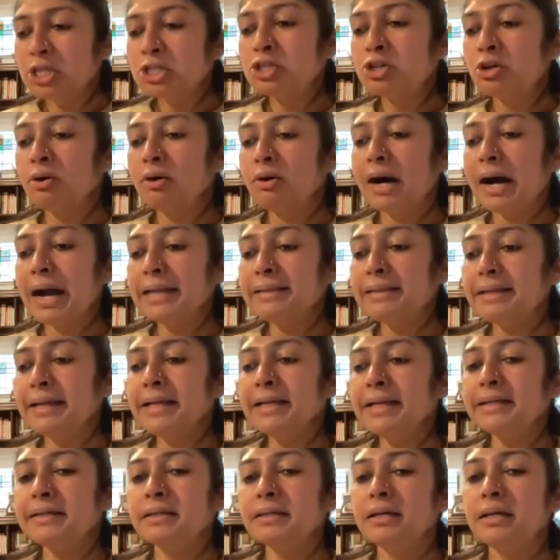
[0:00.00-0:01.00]
So I
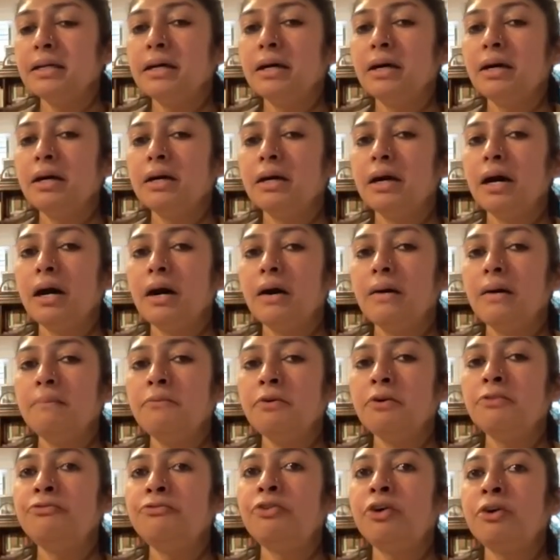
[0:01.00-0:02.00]
think
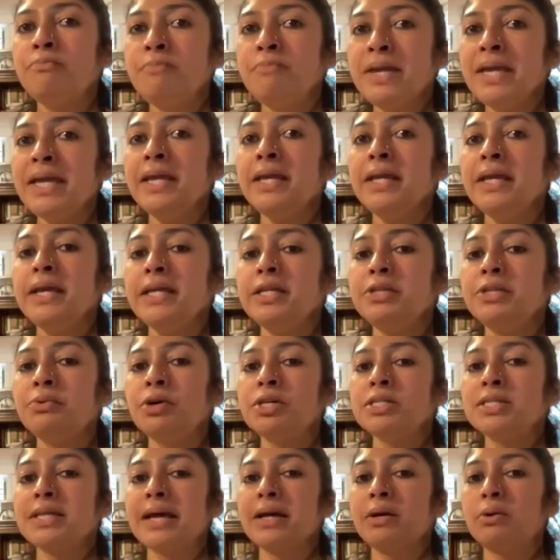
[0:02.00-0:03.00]
for me, it
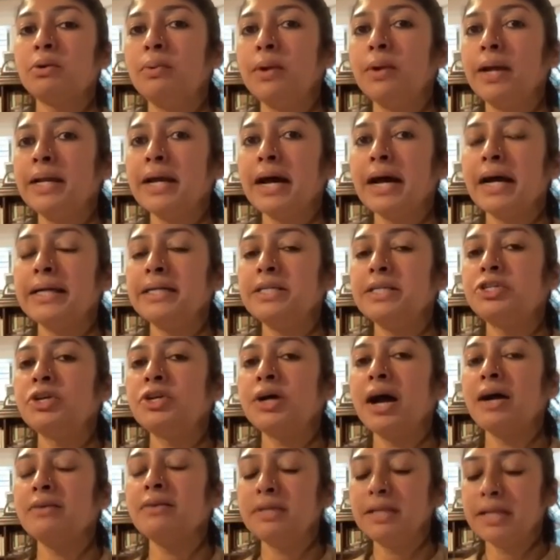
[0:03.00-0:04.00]
was like when I
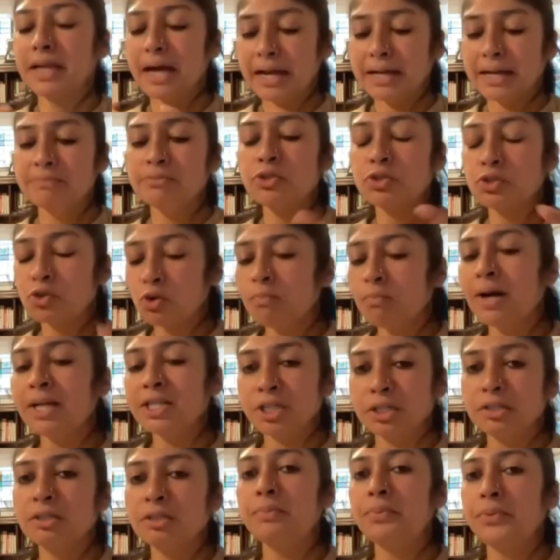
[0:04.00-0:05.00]
travel, I am so
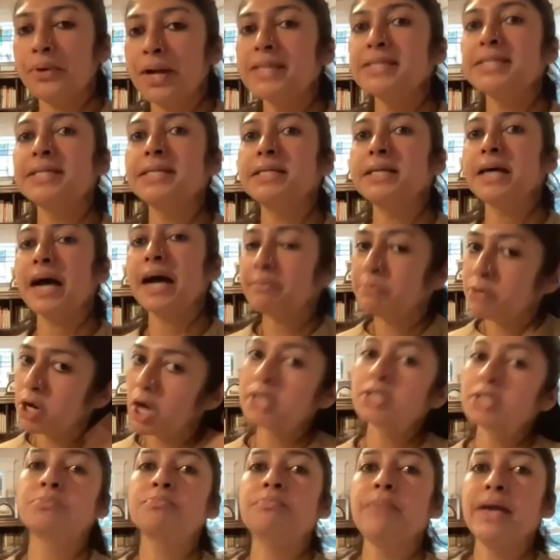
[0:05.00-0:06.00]
much in the present. I'm
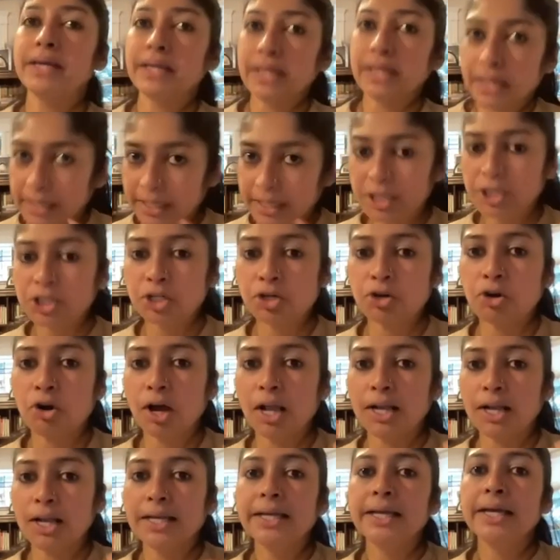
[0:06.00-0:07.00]
not making each
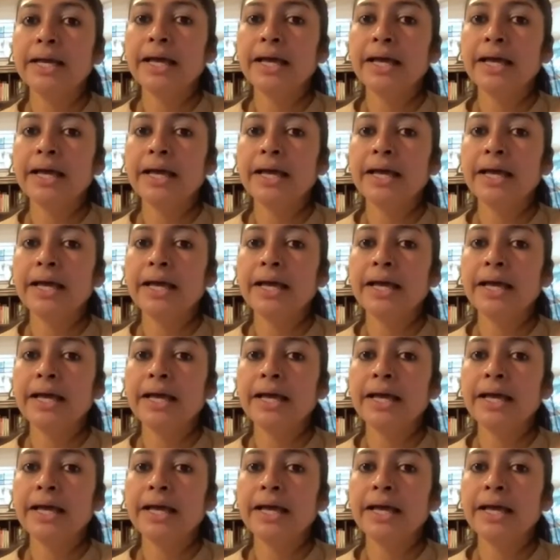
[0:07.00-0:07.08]
call.